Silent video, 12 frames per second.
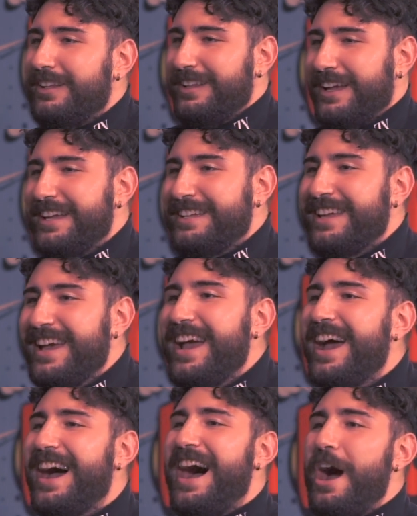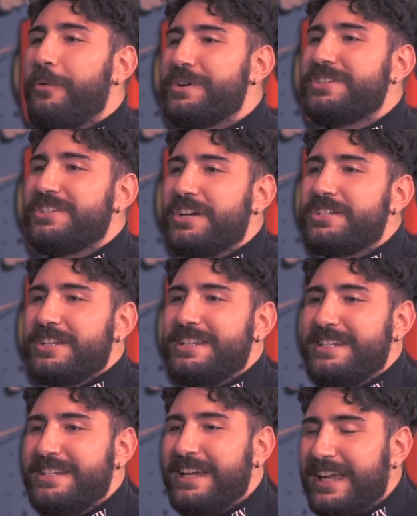Like I was such a
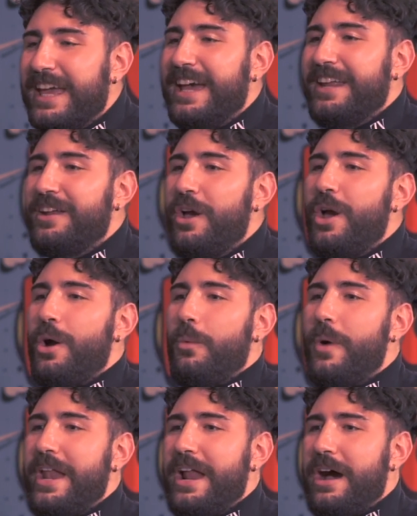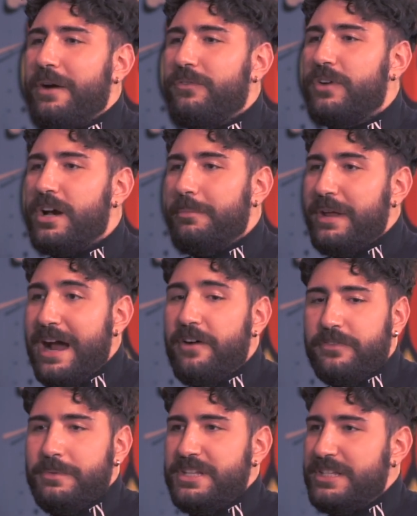dickhead when coming
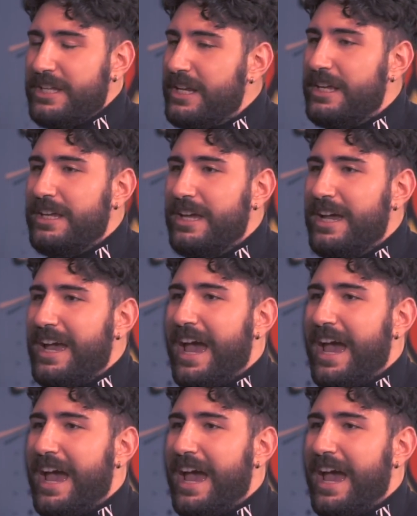out from the city,